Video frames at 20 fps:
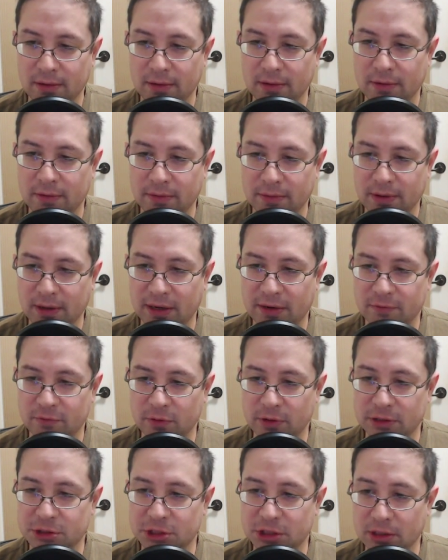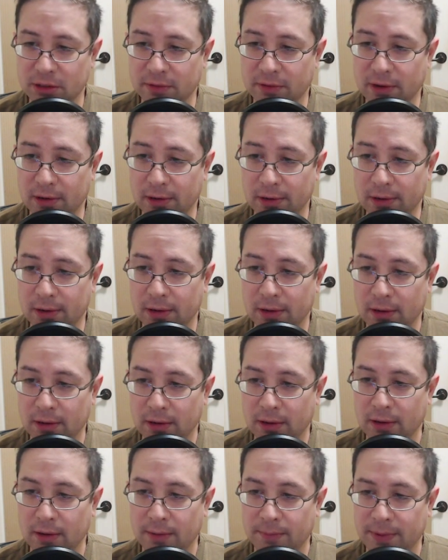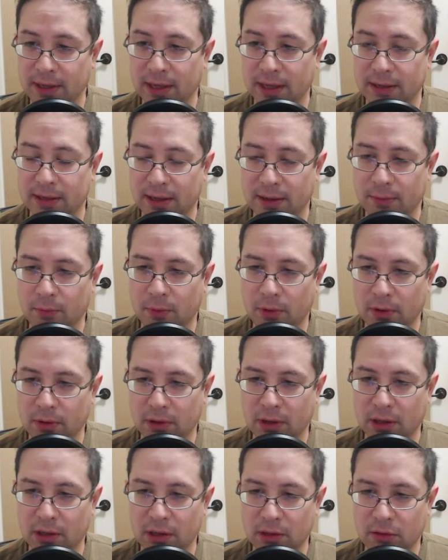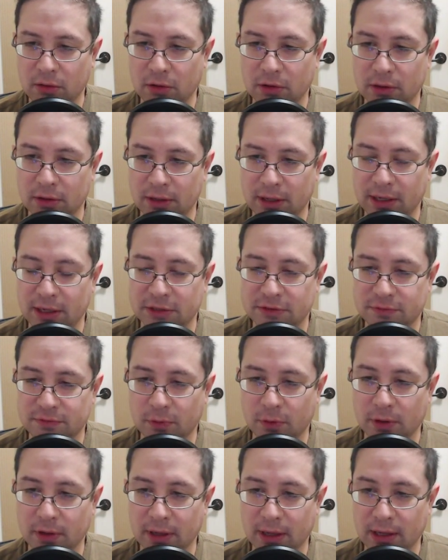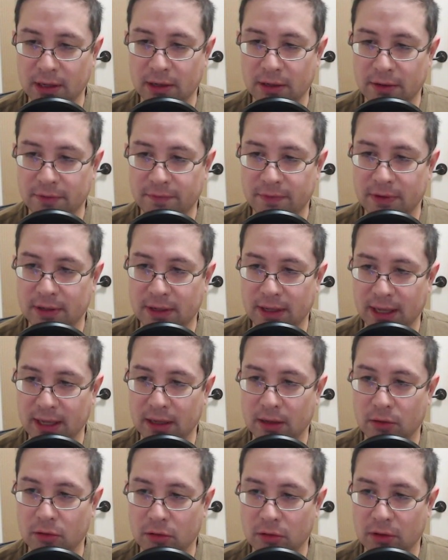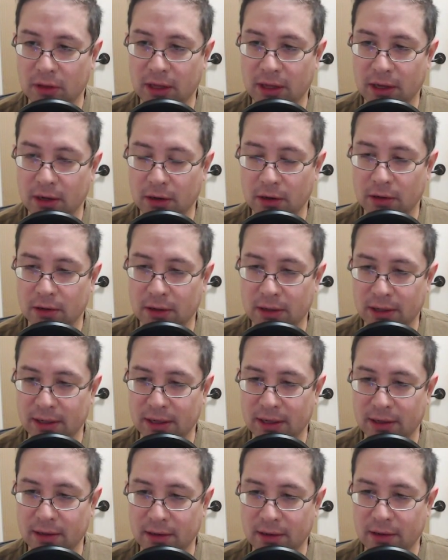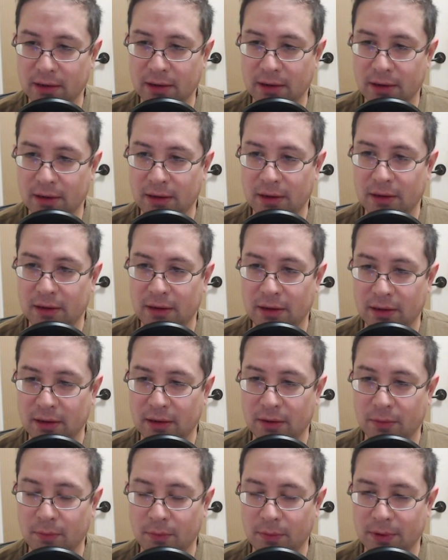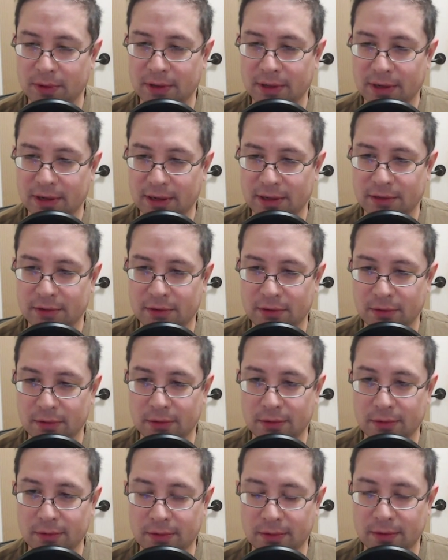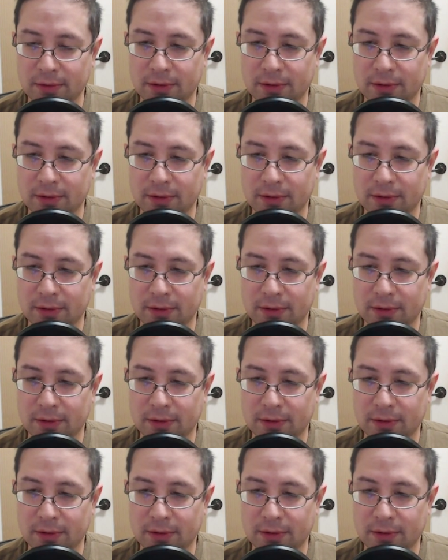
I'm kind of reaching there. But yeah, okay, let's look at knight h4 again. And if he takes here, what can I do?